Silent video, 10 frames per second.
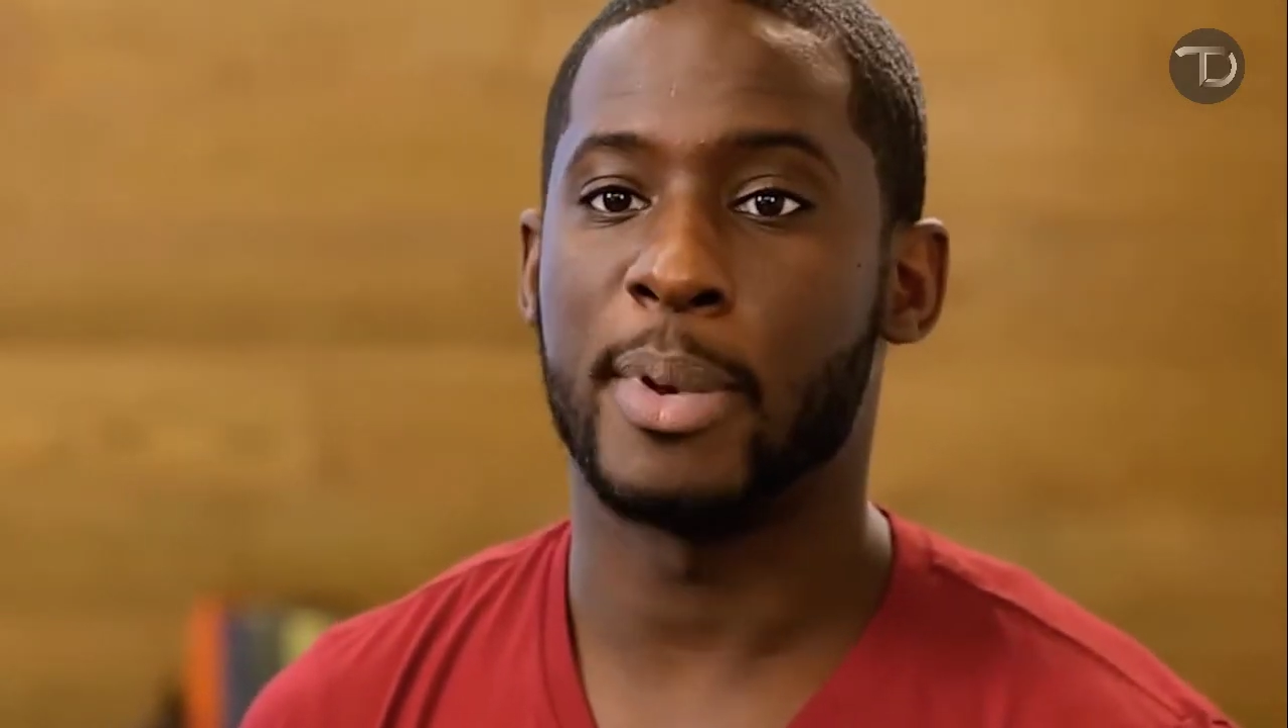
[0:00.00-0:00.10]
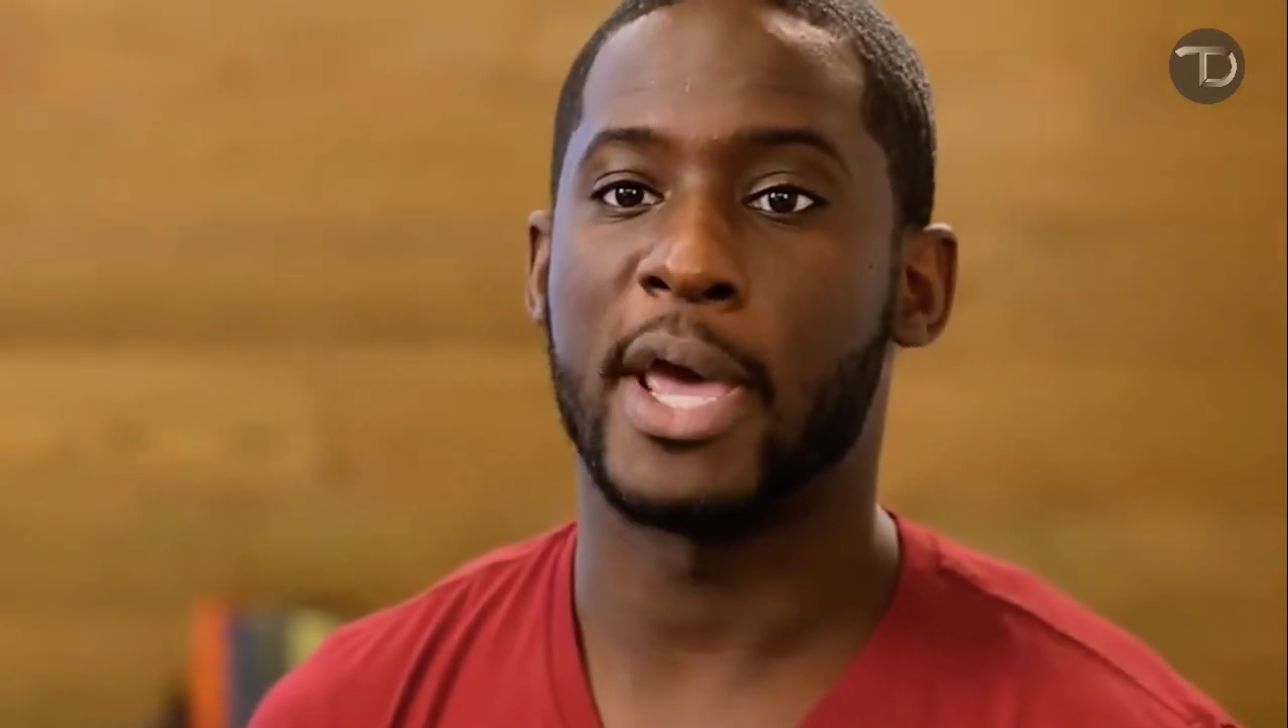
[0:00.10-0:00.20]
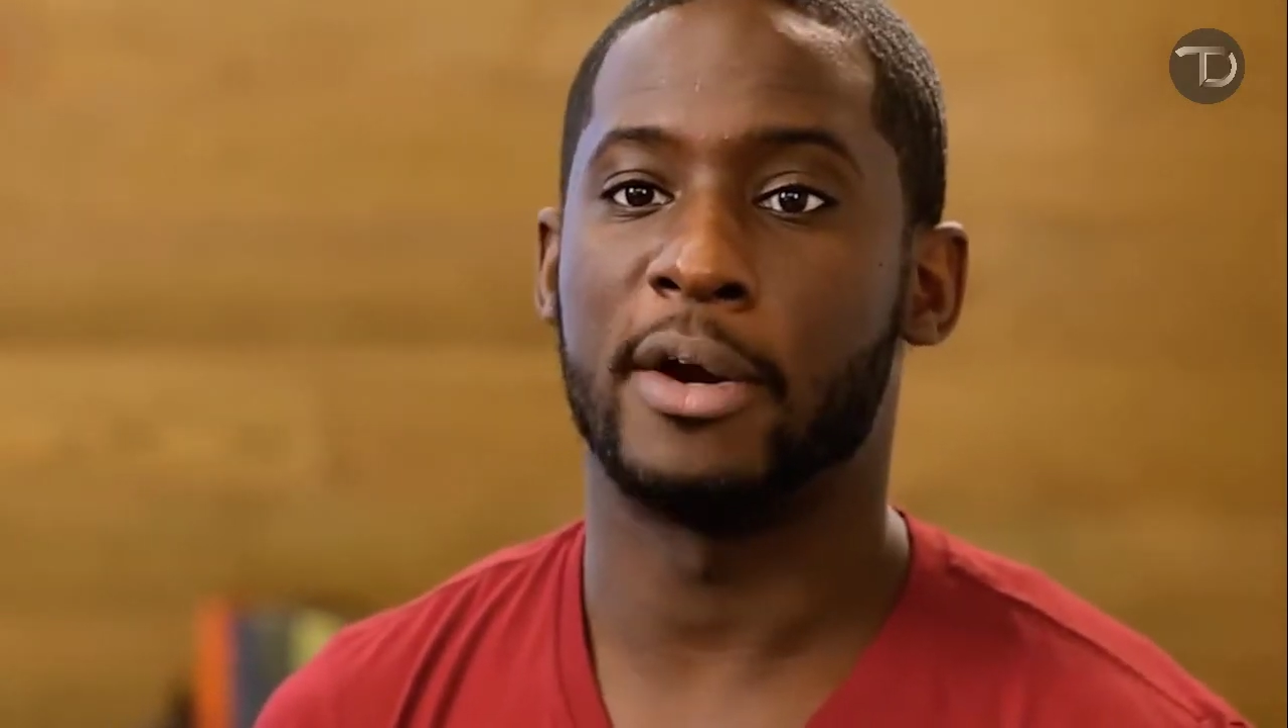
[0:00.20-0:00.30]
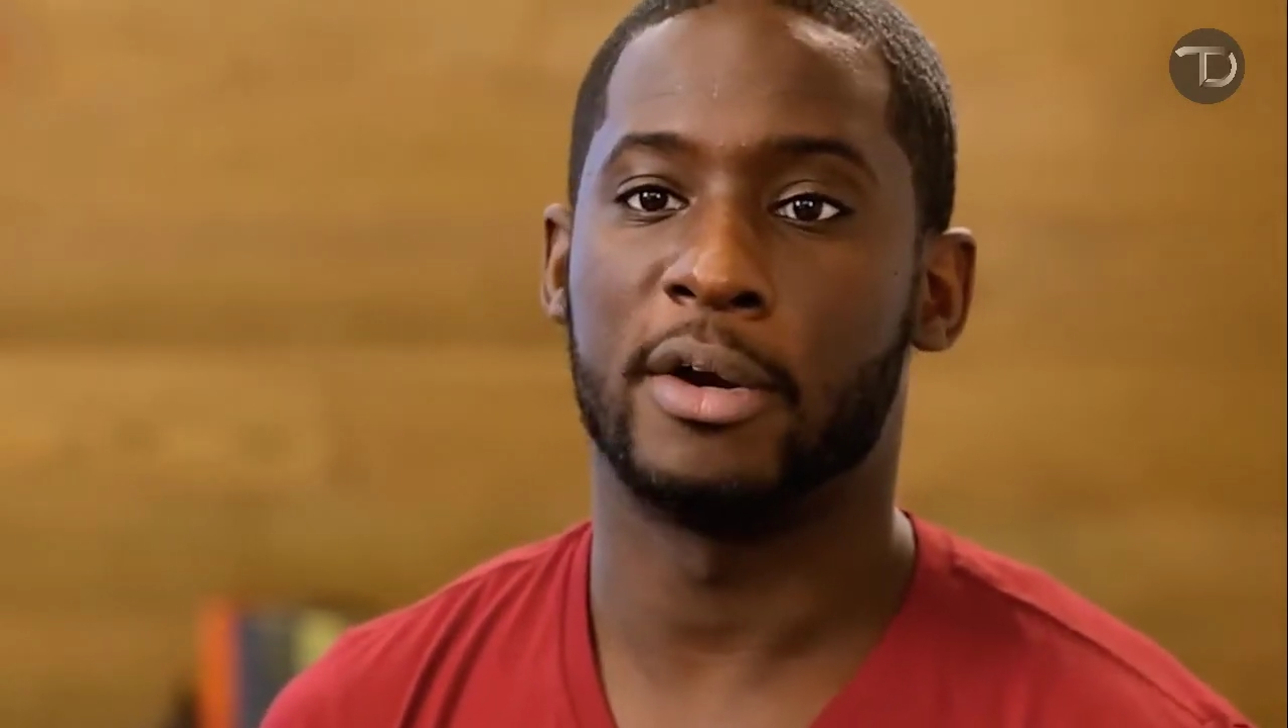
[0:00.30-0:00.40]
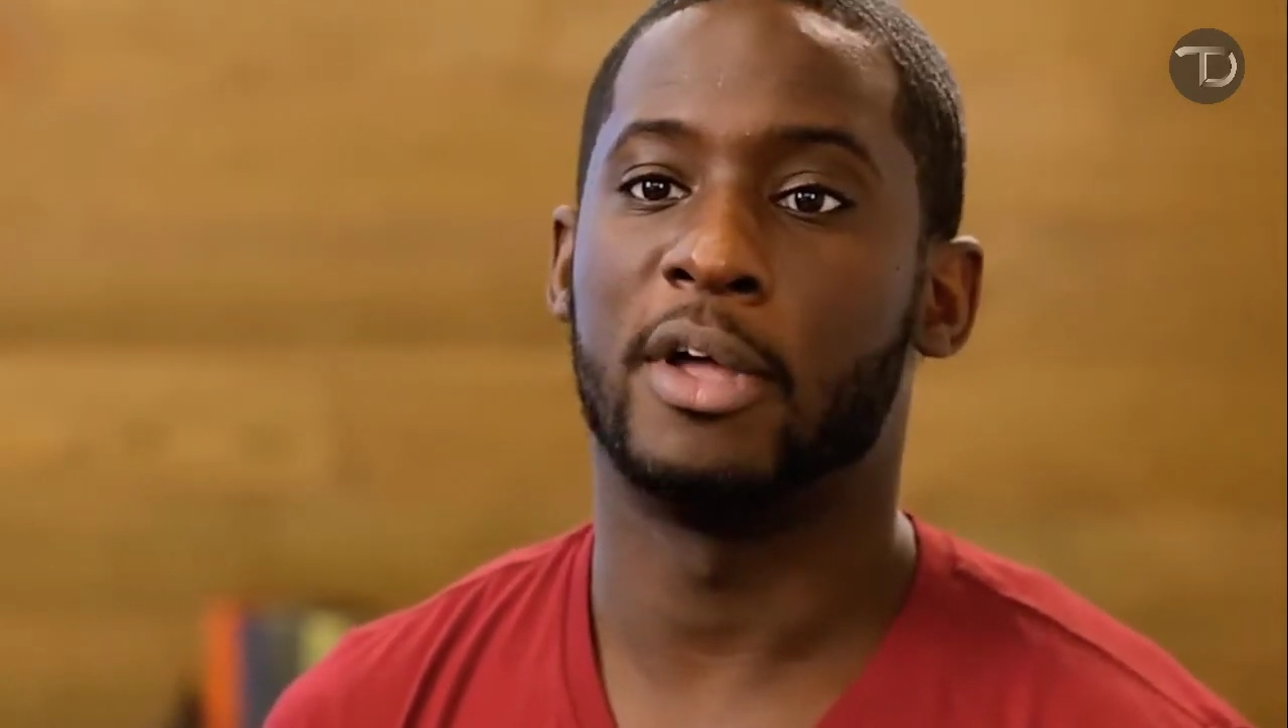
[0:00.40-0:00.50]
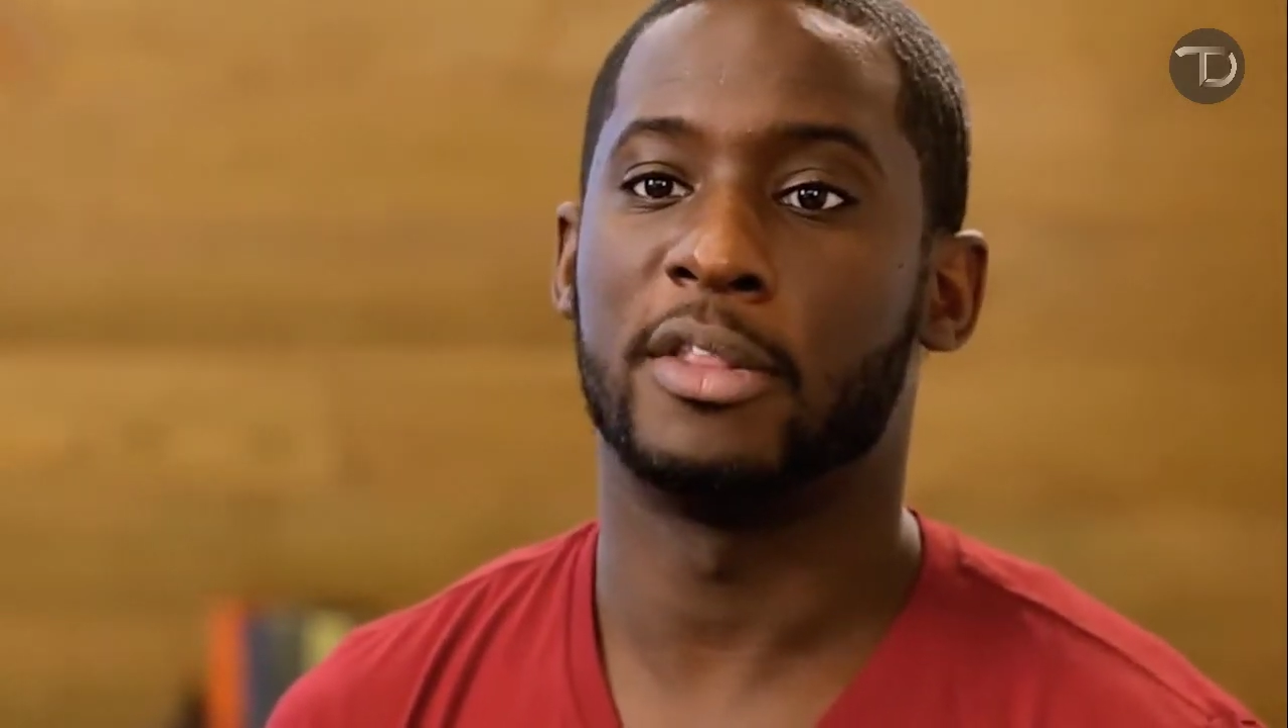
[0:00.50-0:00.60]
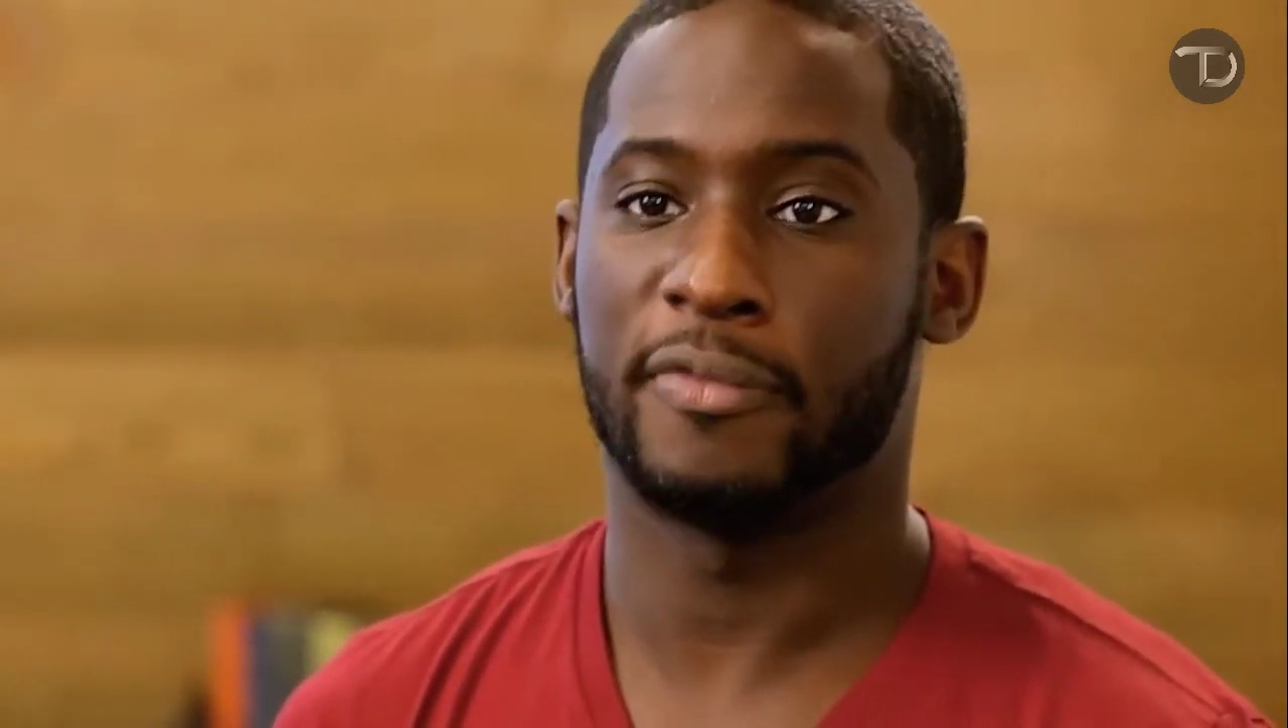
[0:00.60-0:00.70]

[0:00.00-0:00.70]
pattern on